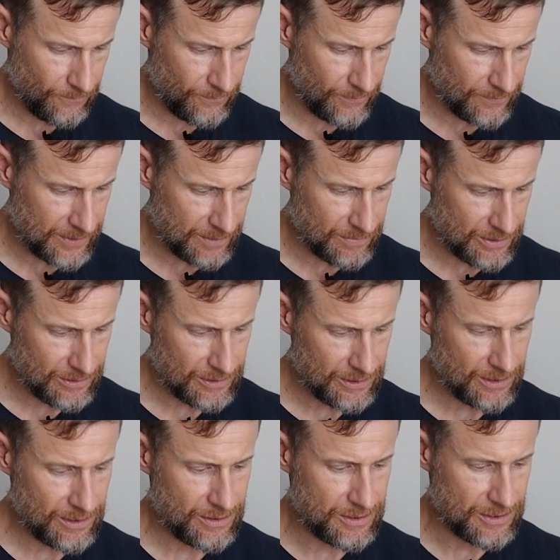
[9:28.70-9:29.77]
50
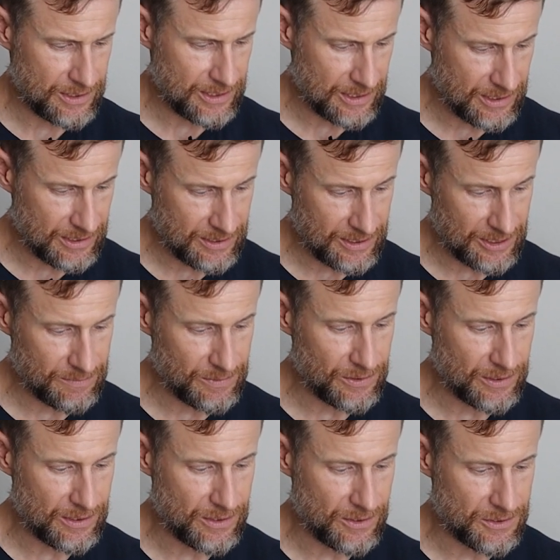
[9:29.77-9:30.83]
million to 66
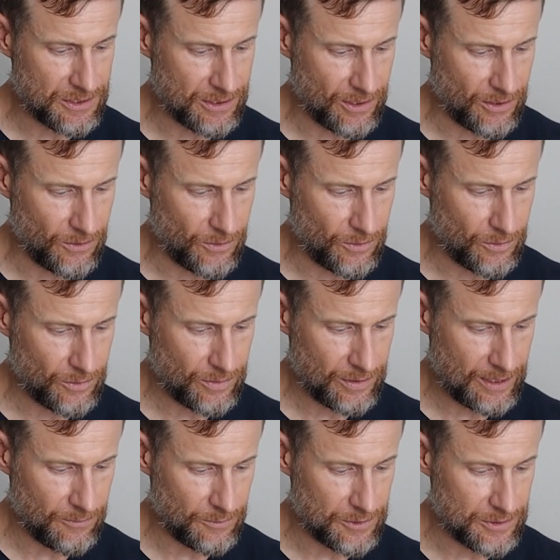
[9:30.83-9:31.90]
million years ago.
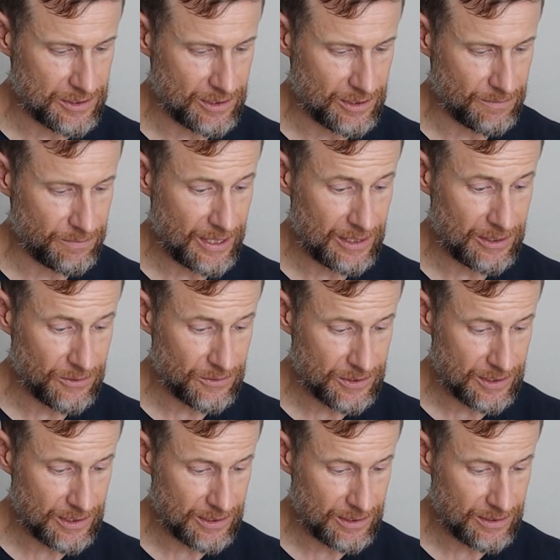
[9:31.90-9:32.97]
That was the
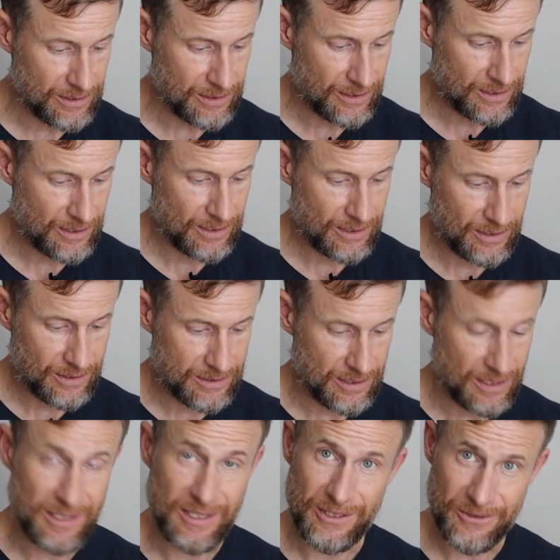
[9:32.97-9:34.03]
Paleocene
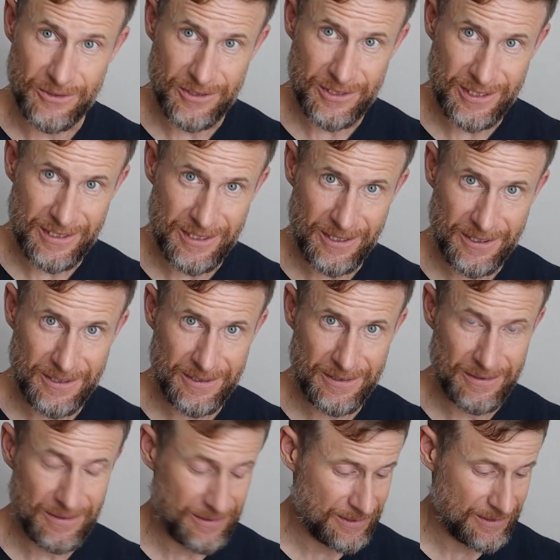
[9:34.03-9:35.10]
to Eocene area
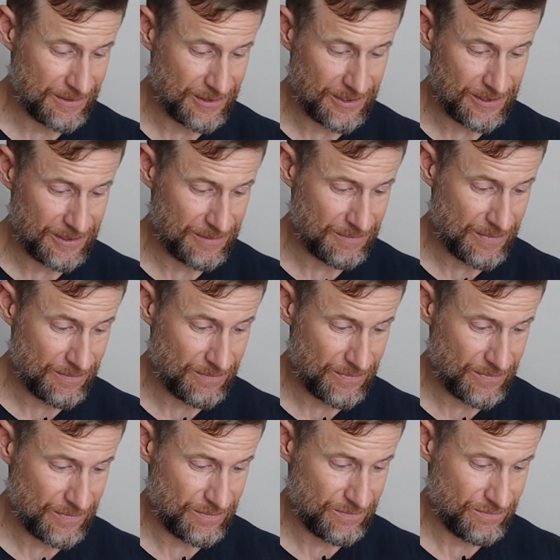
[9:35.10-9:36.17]

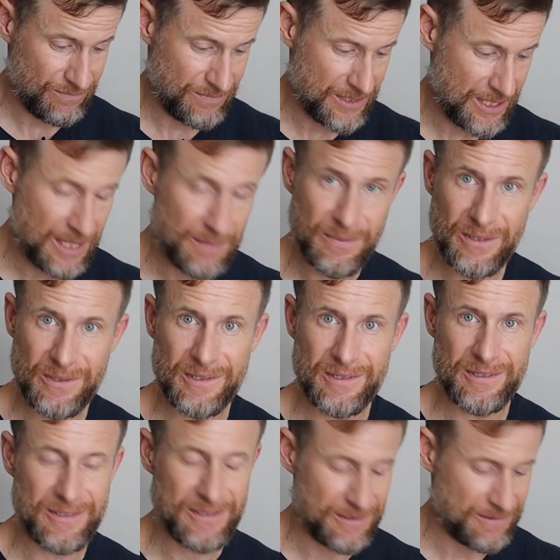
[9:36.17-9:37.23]
time
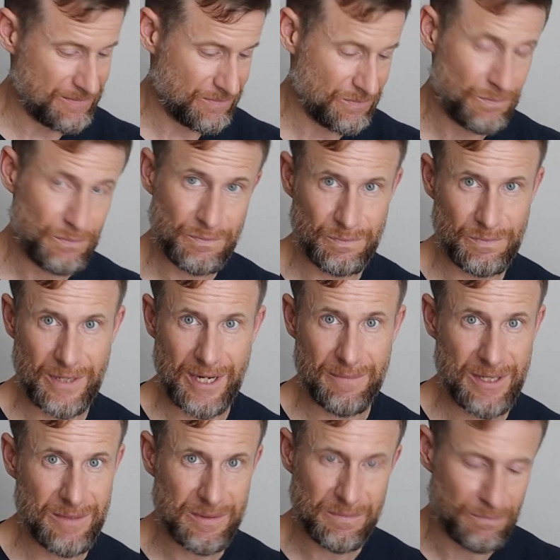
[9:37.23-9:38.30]
periods. I
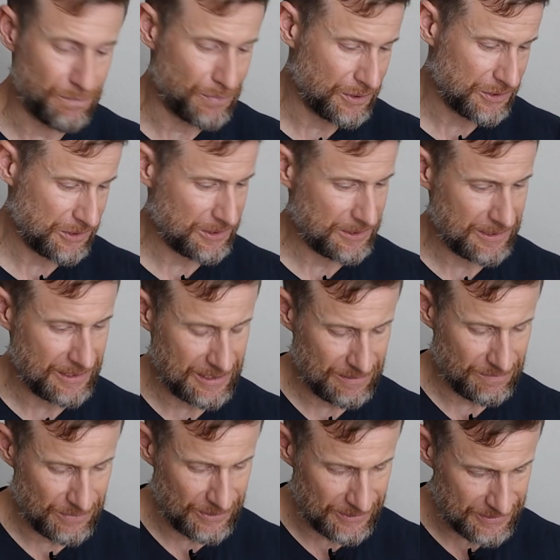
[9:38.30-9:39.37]
may be butchering
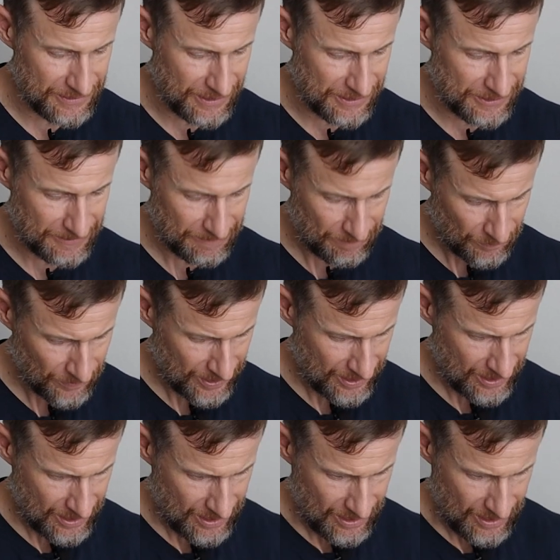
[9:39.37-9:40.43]
that pronunciation.
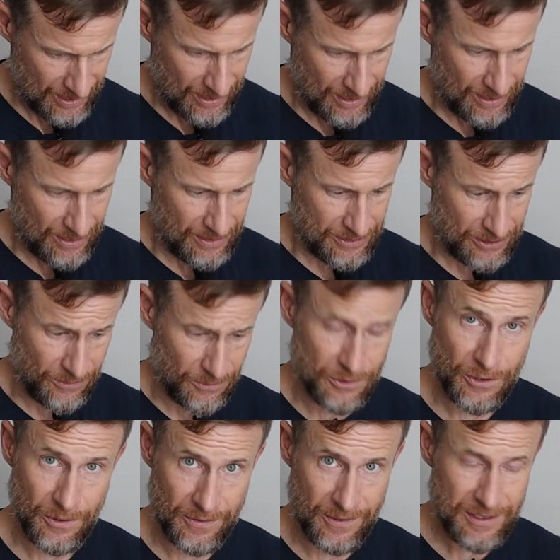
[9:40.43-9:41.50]
So
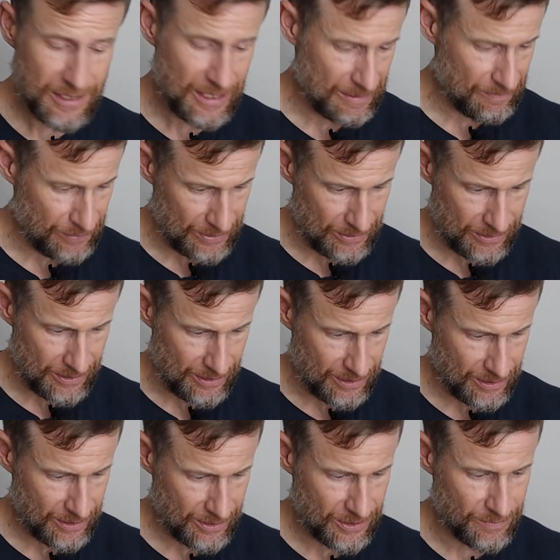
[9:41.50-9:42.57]
during this time
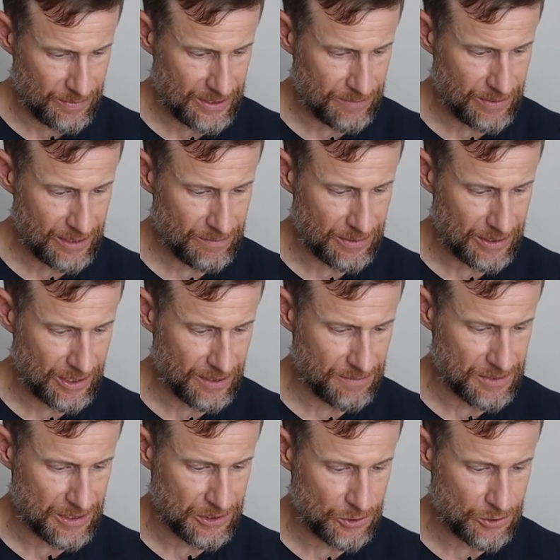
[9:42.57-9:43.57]
period, the Big Bend becomes a